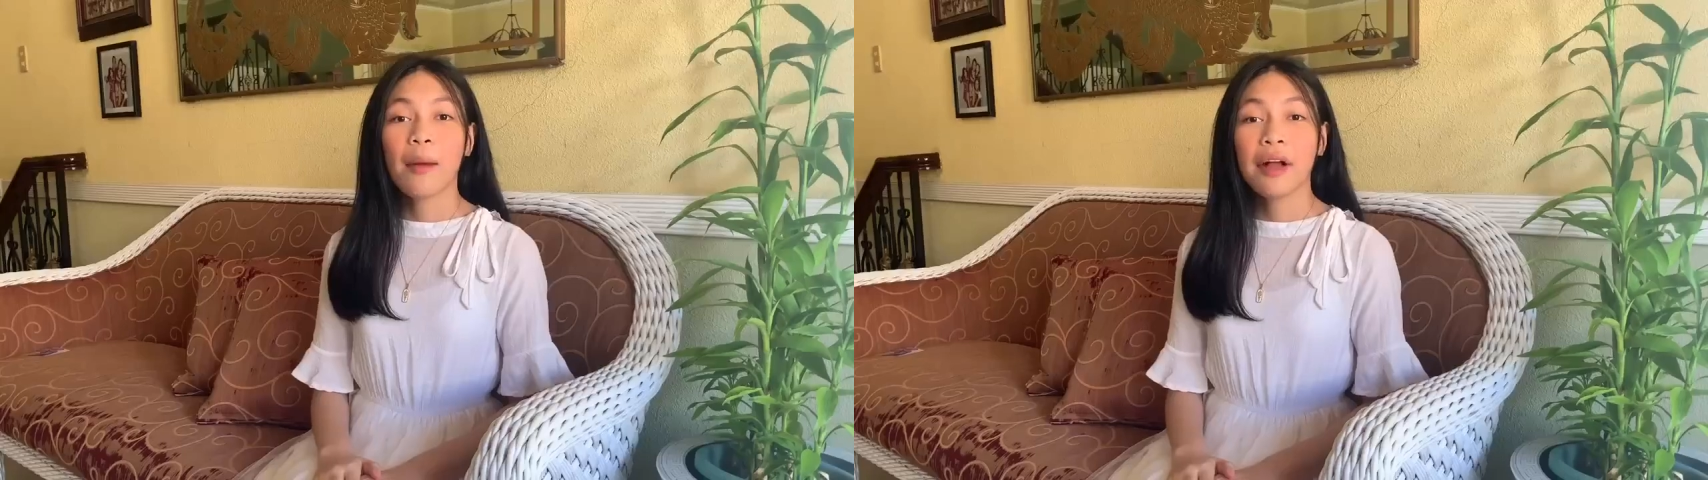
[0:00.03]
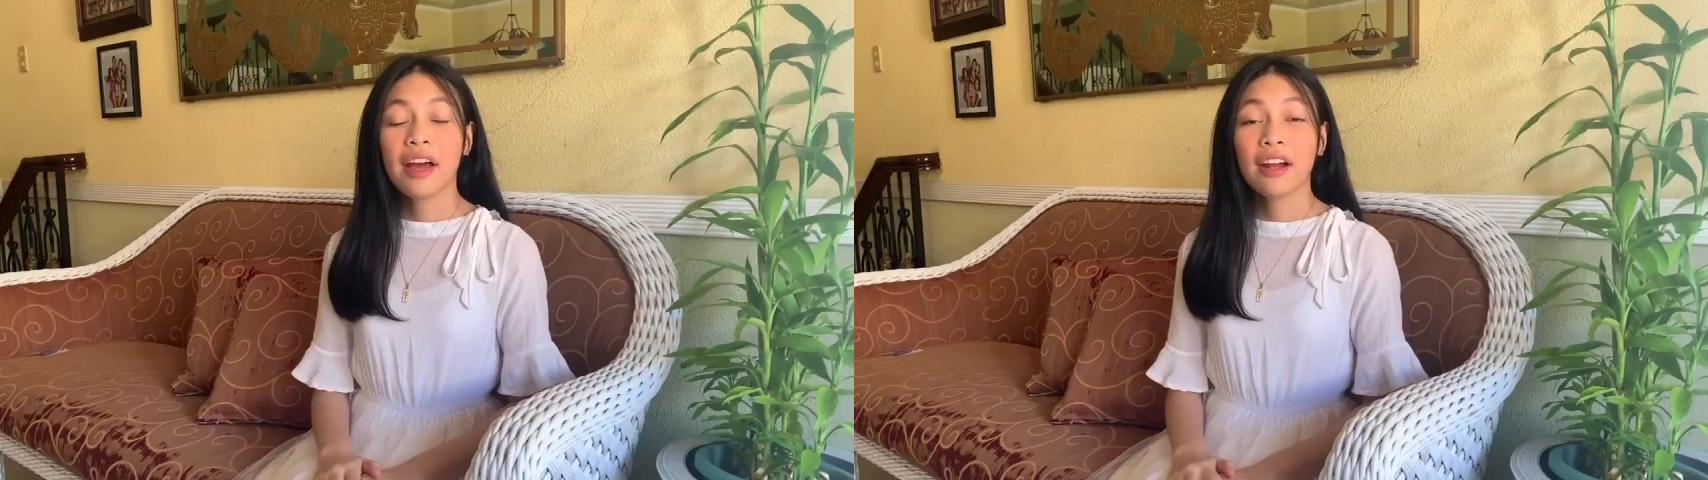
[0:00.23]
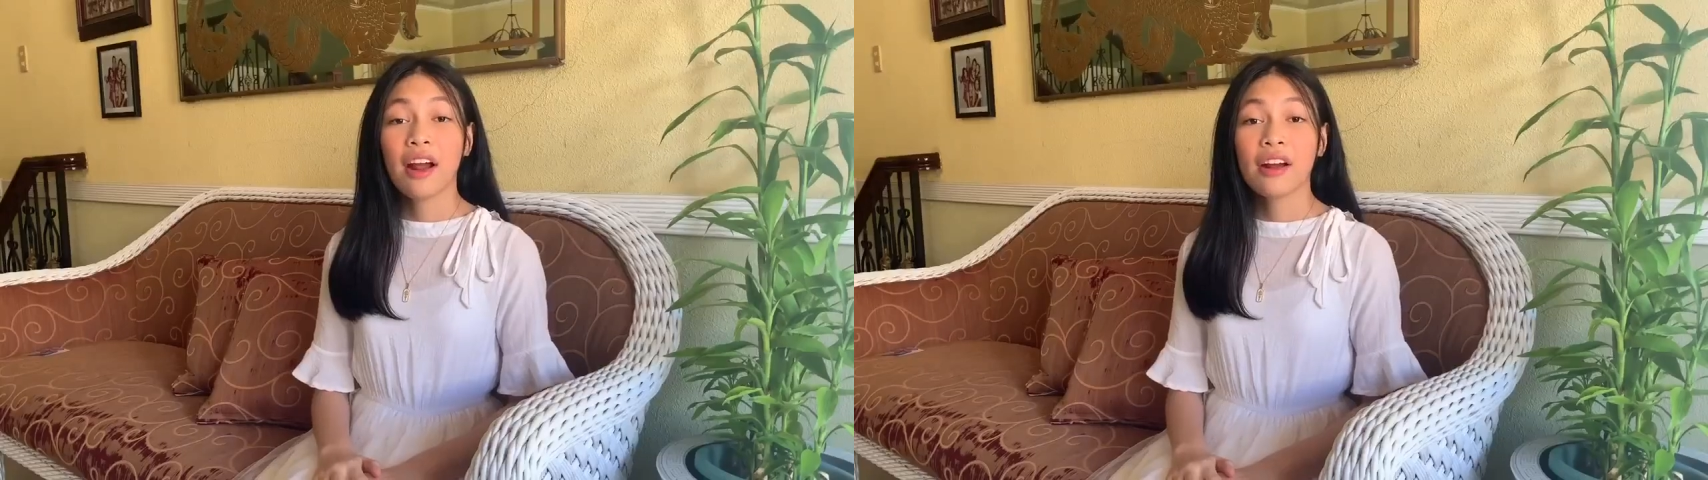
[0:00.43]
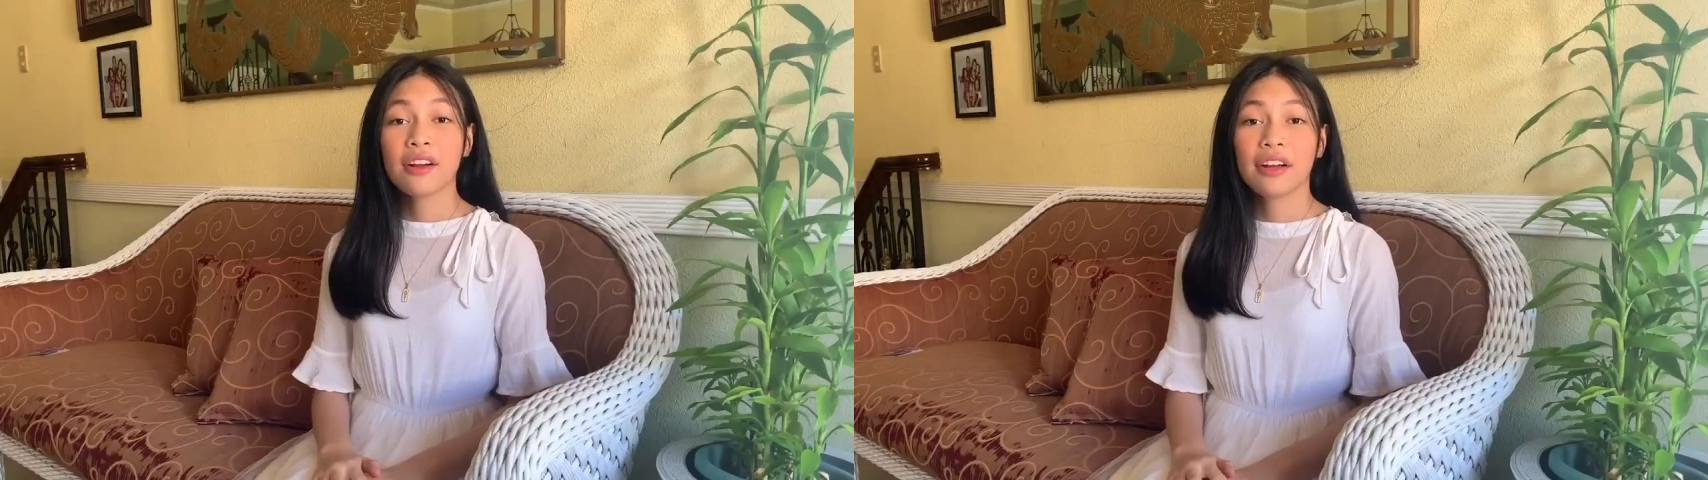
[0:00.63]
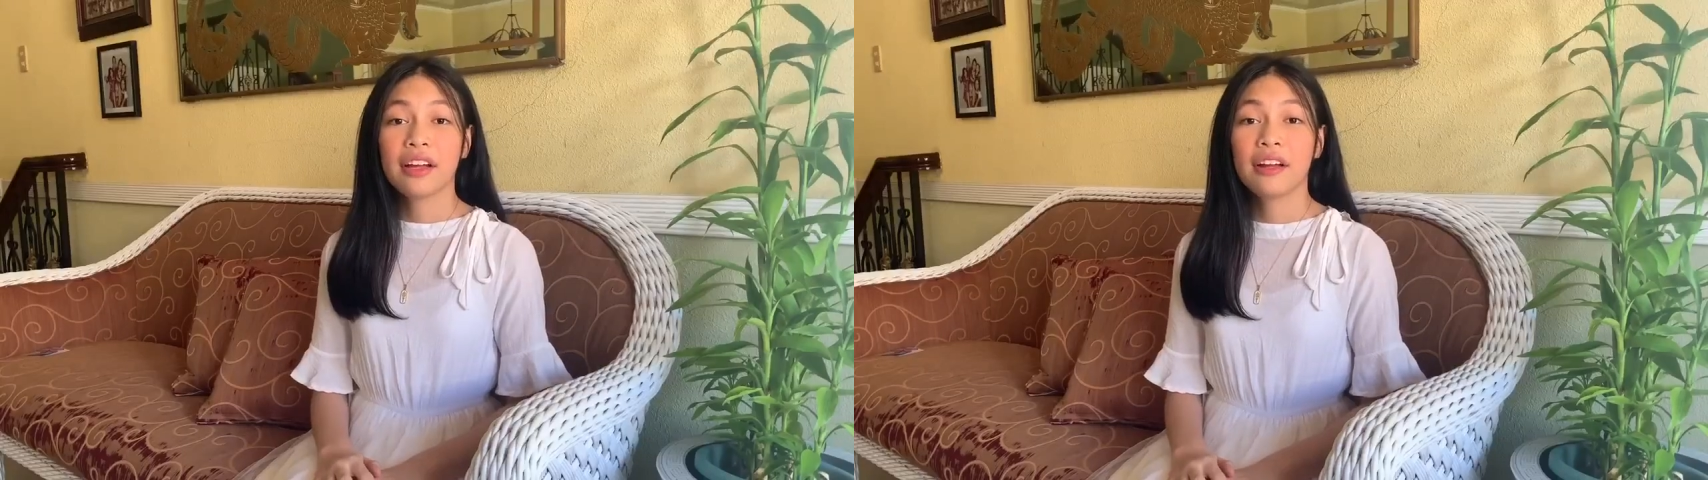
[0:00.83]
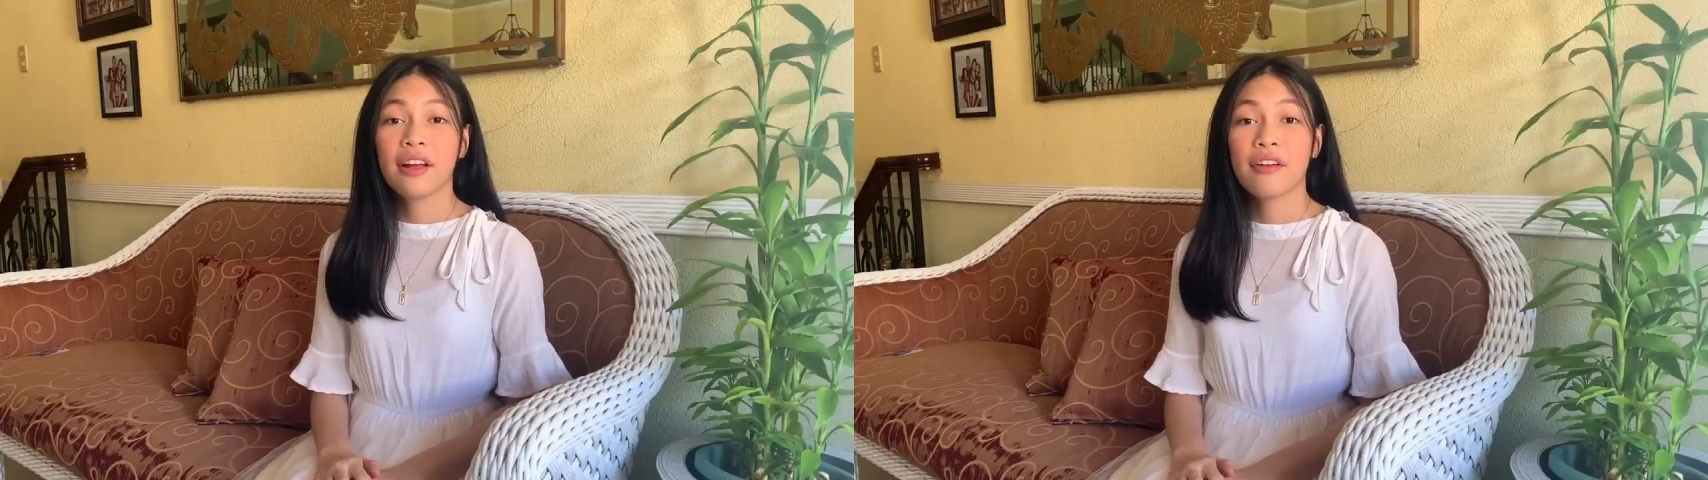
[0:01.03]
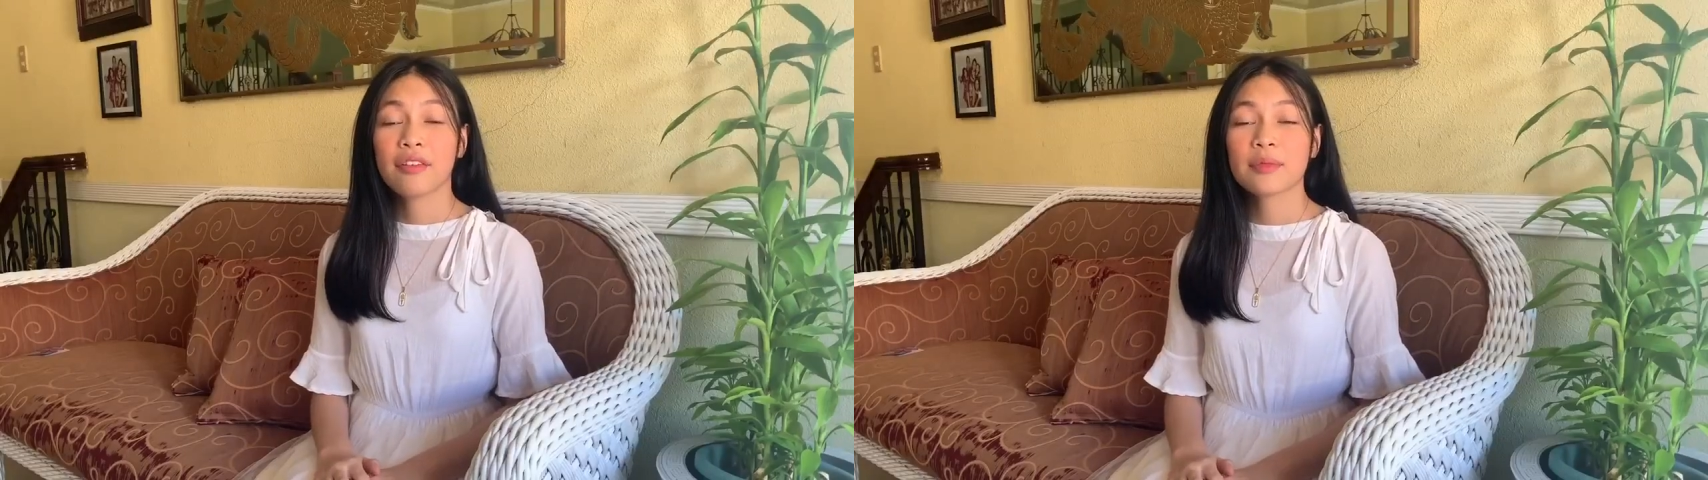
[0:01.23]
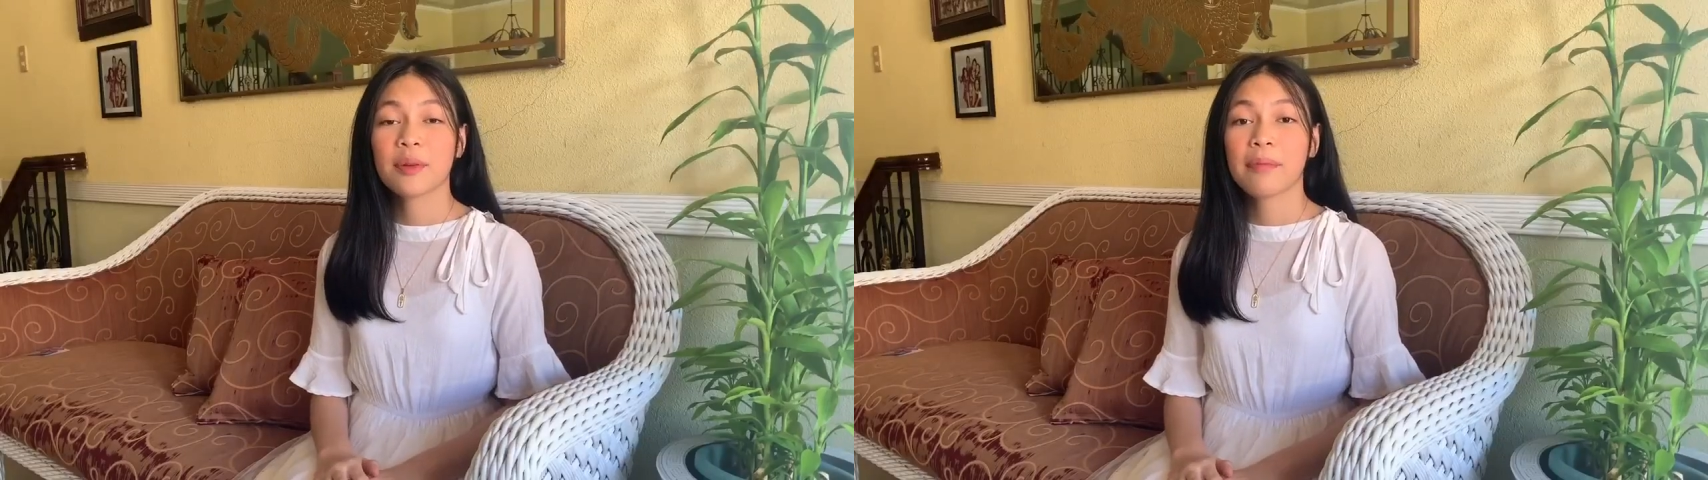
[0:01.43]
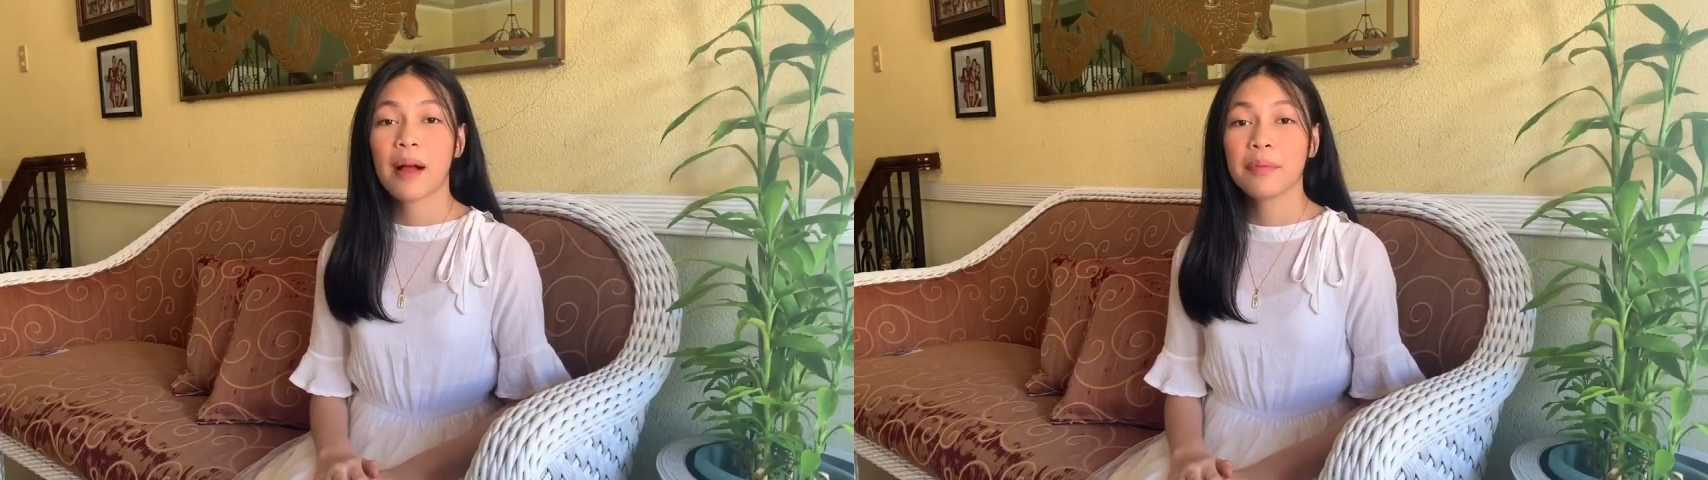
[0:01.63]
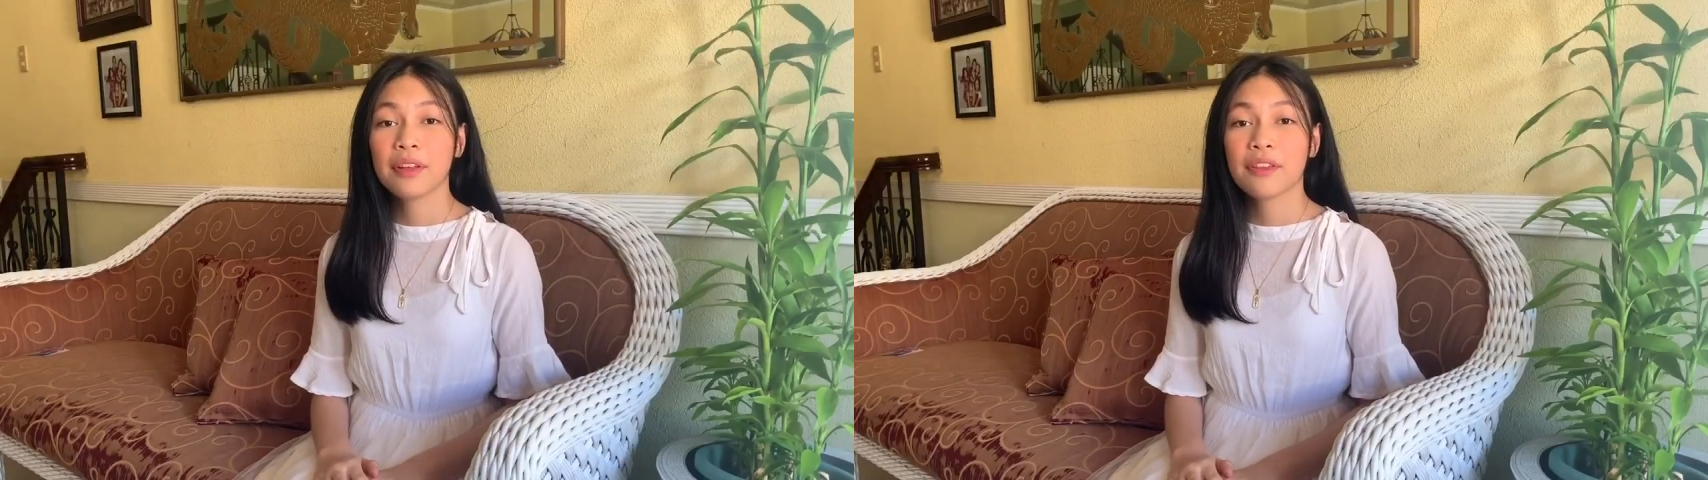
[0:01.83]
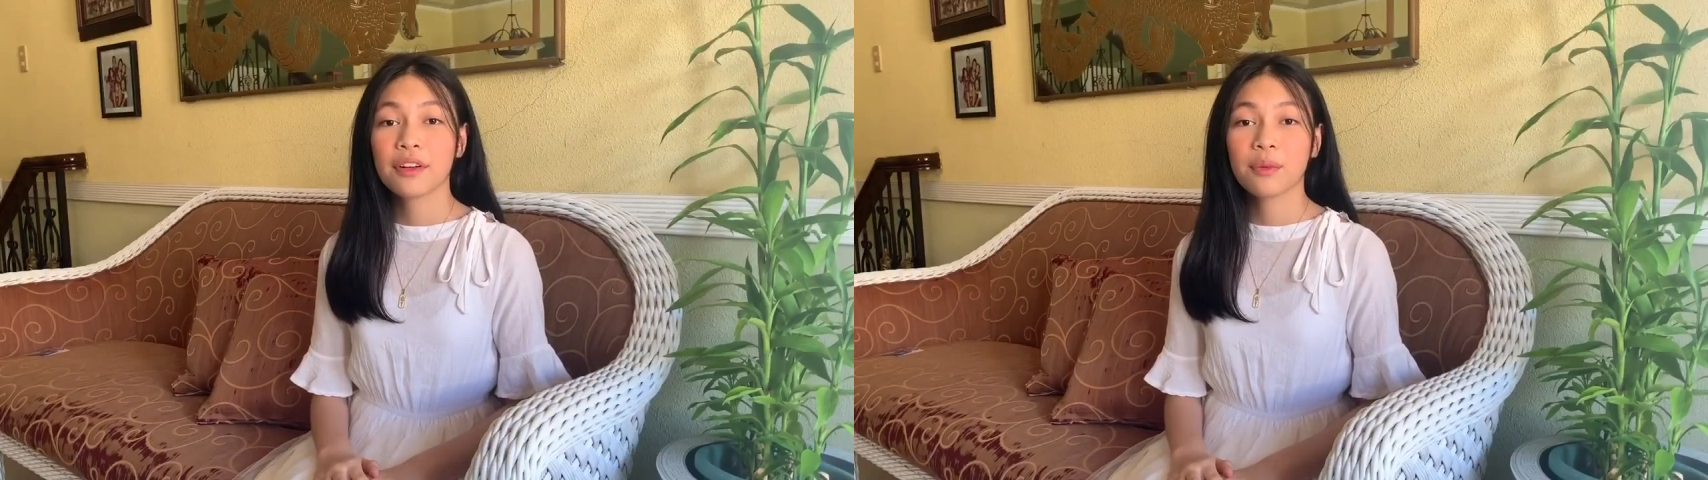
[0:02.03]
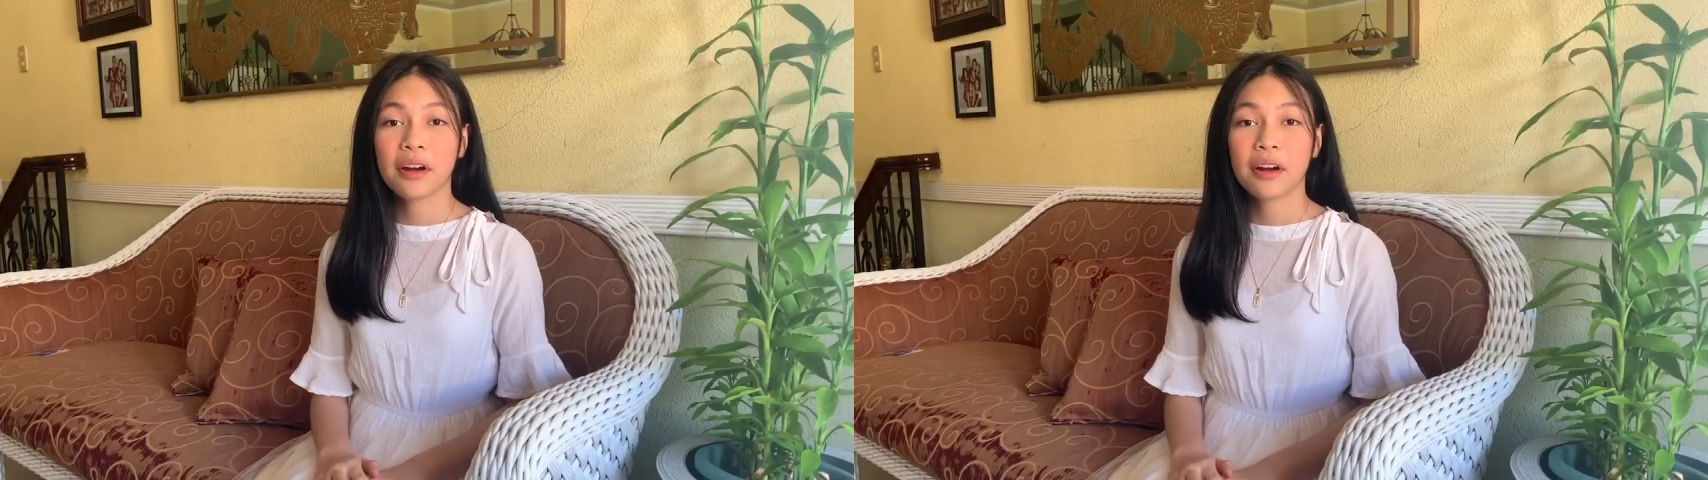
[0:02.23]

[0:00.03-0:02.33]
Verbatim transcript: I'm Aiyana Aranguren from San Pablo Third